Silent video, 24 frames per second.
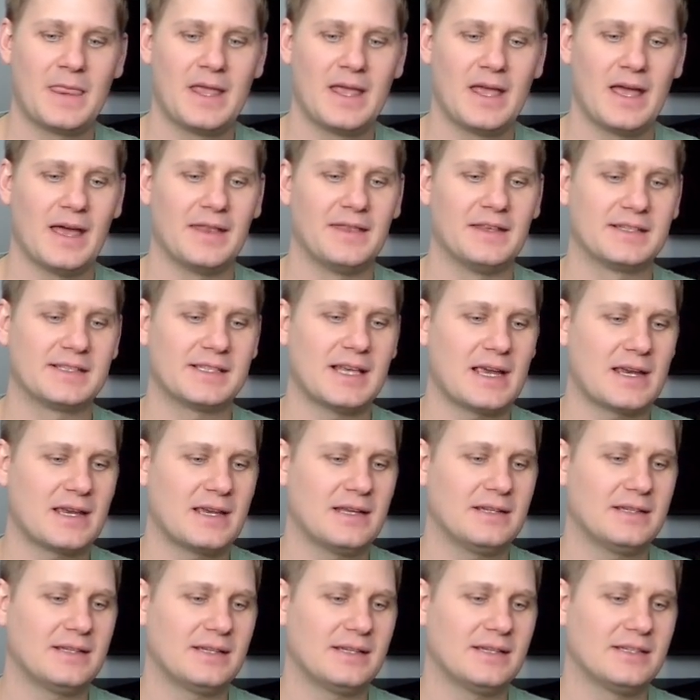And the
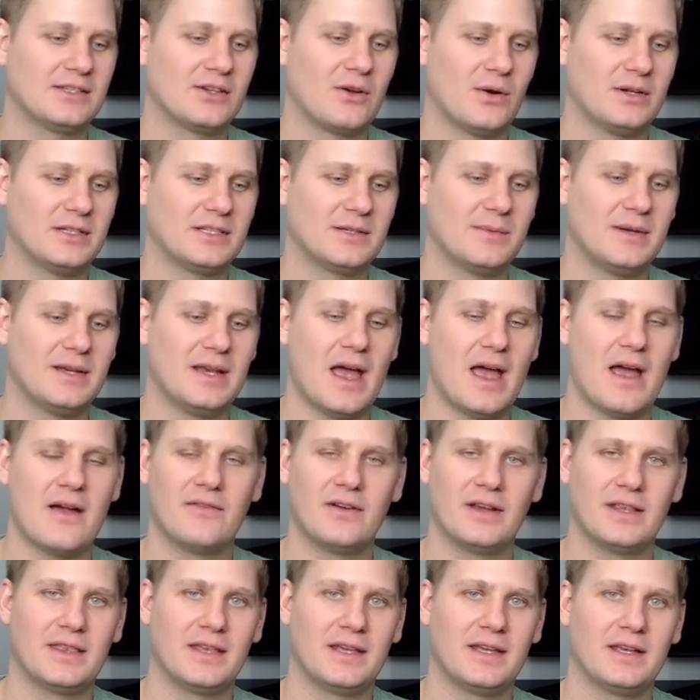second is going to be
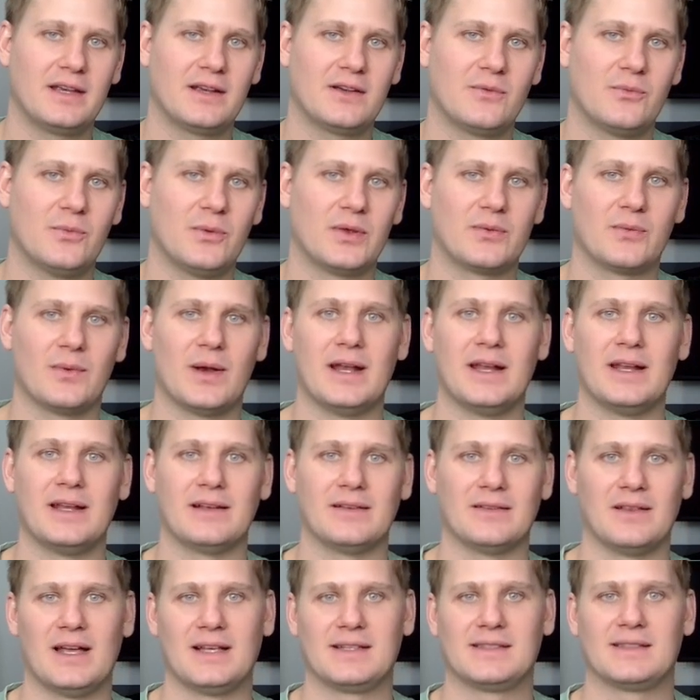everything with rating
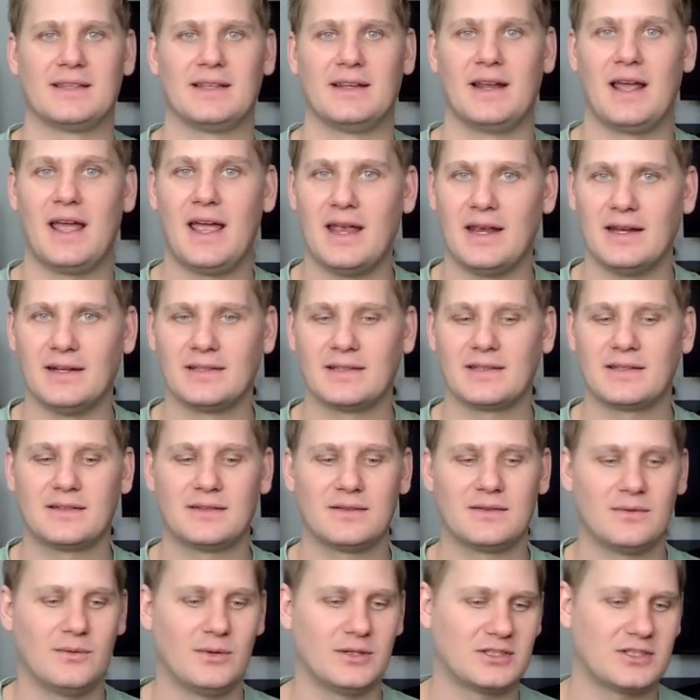less than 8,
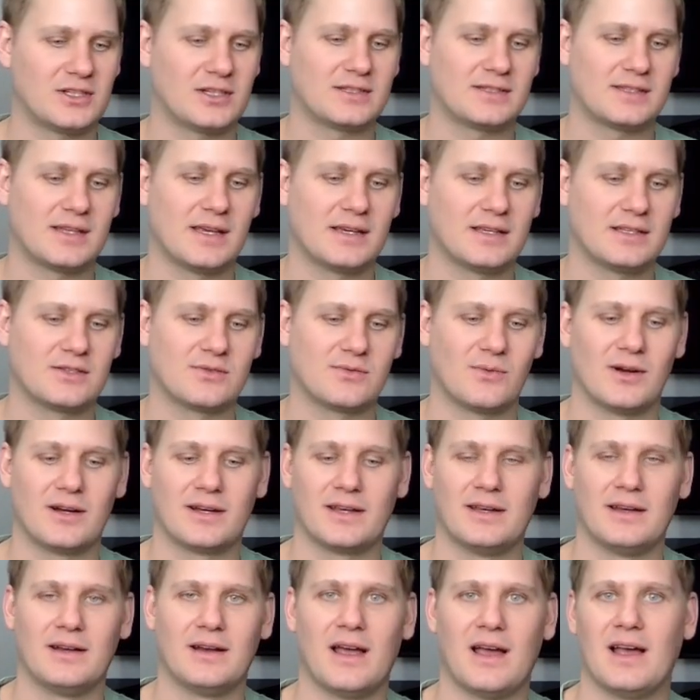which looks like it's
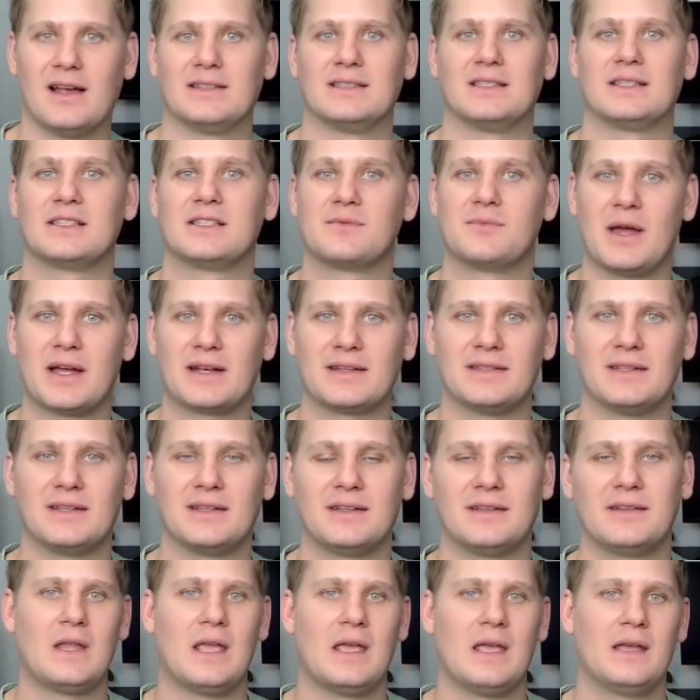working as expected.
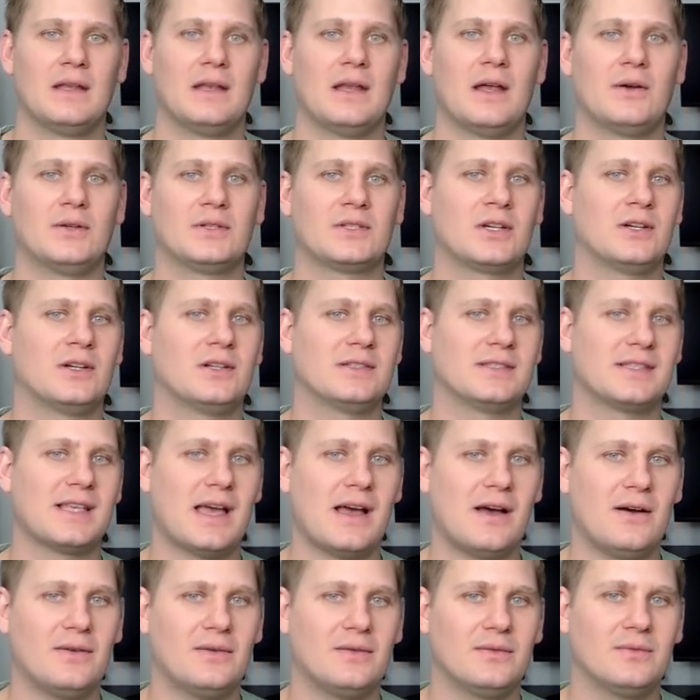Now it turns
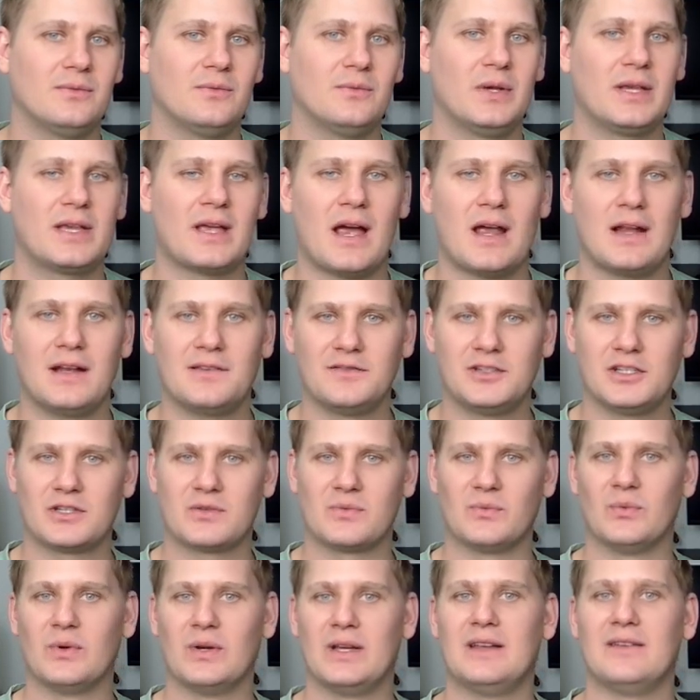out we kind of
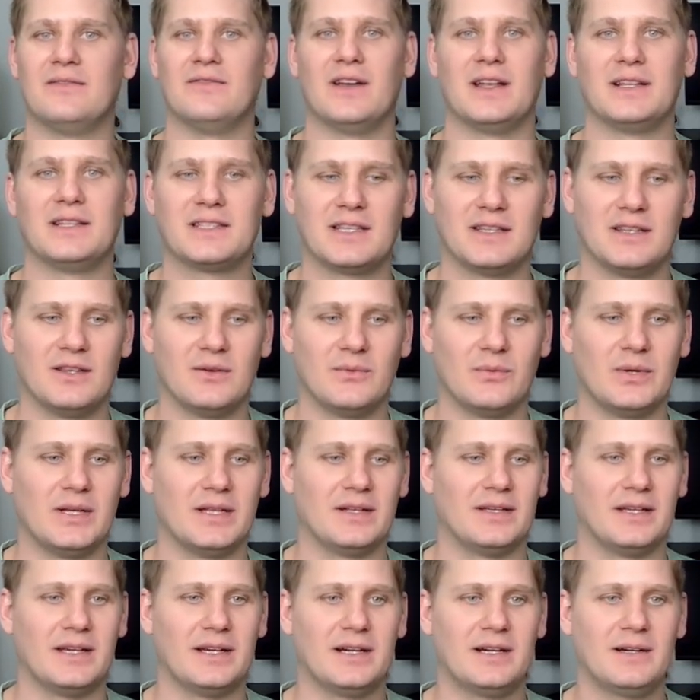just reinvented the wheel
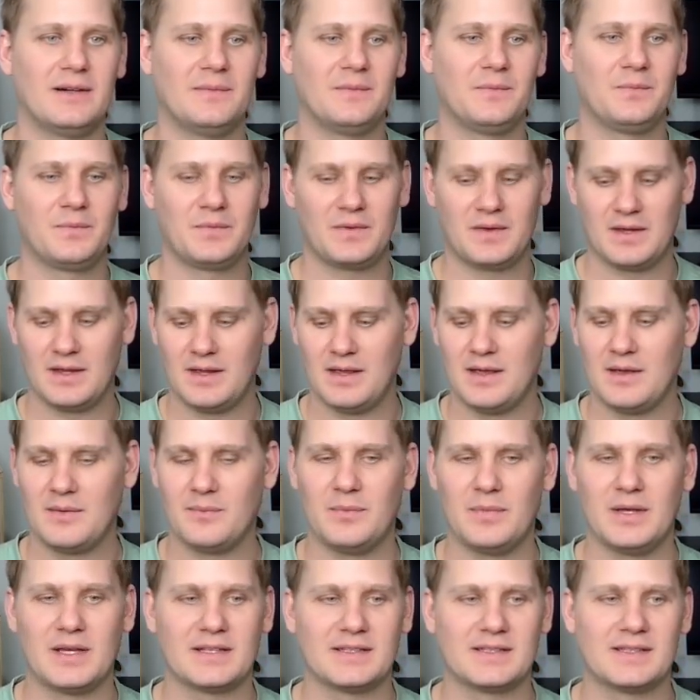here
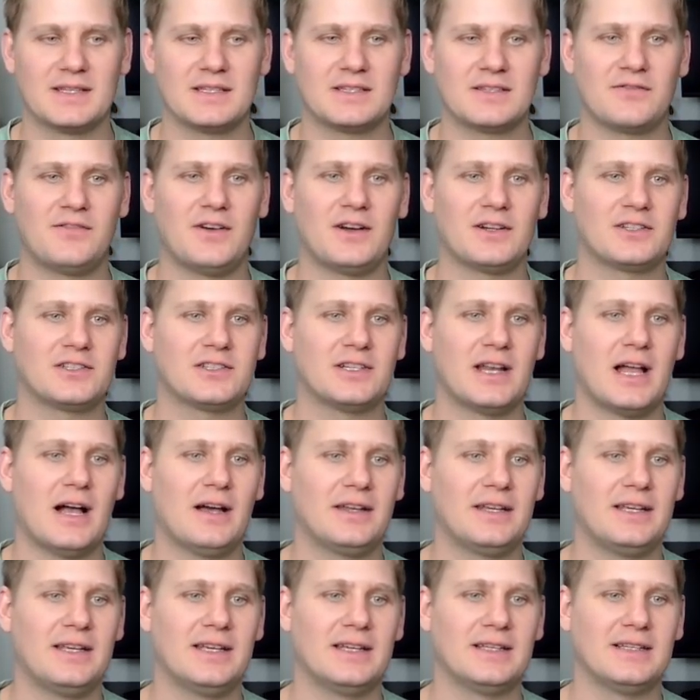because this
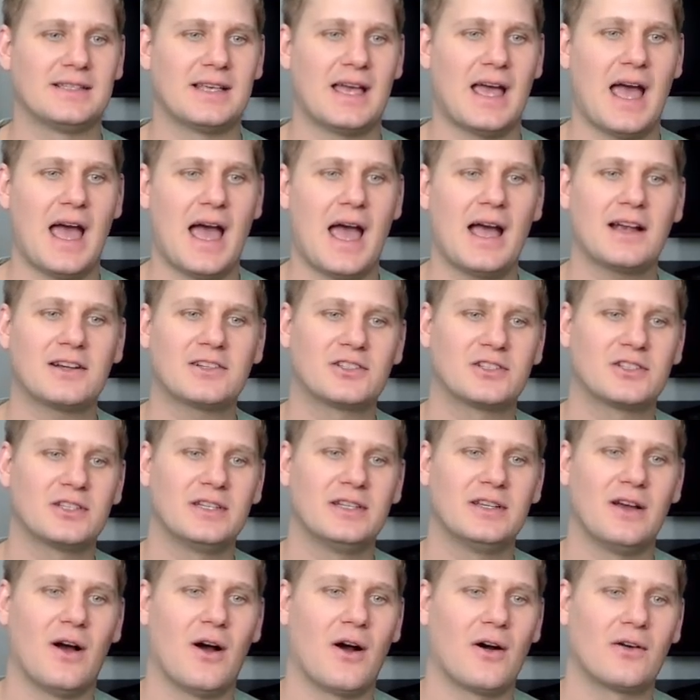functionality is
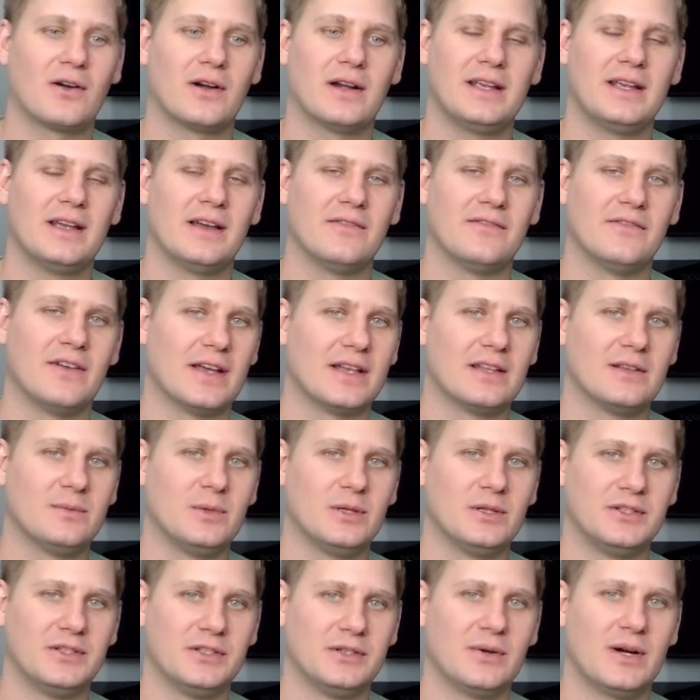actually already
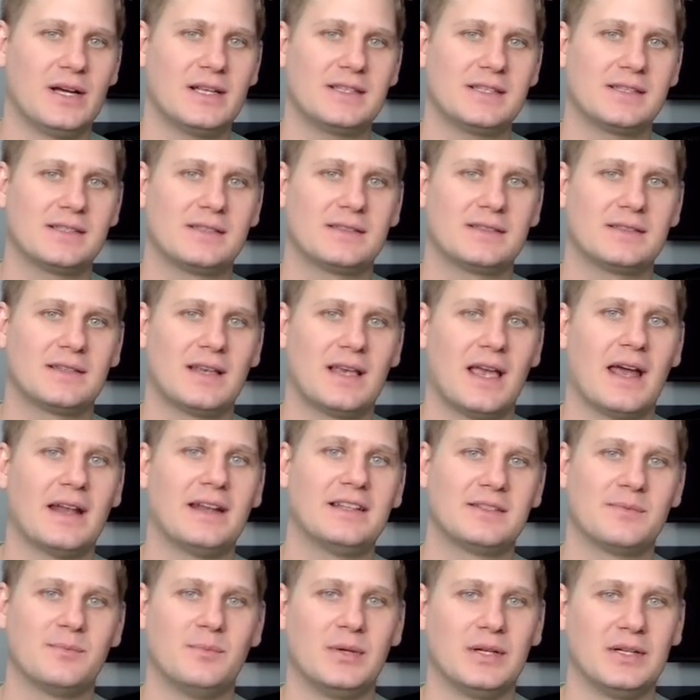available to us and
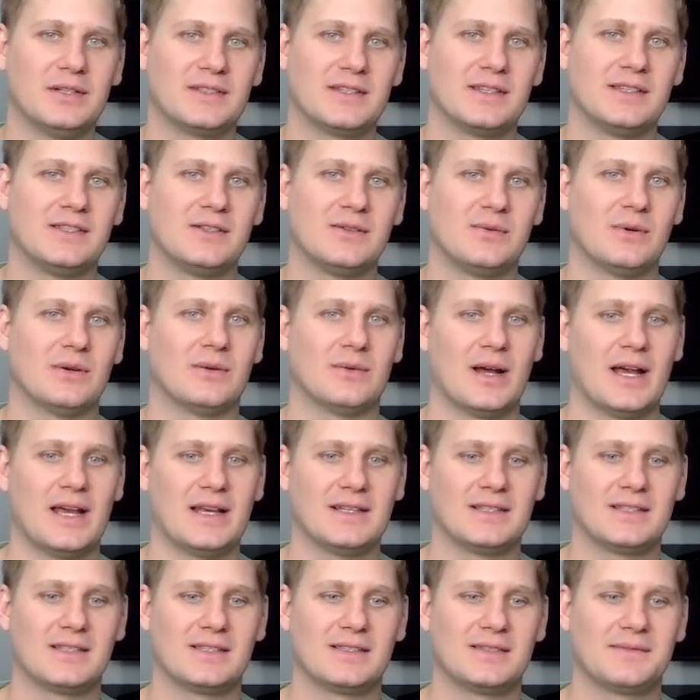it's built into
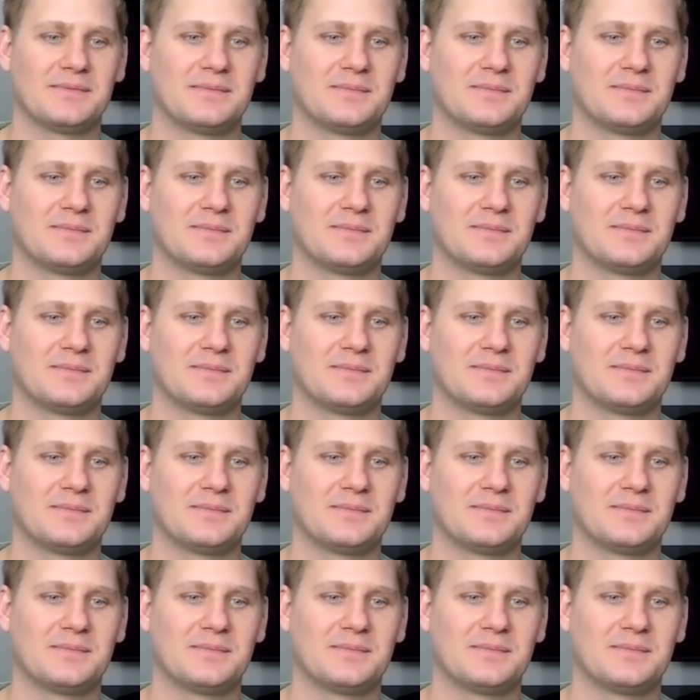arrays.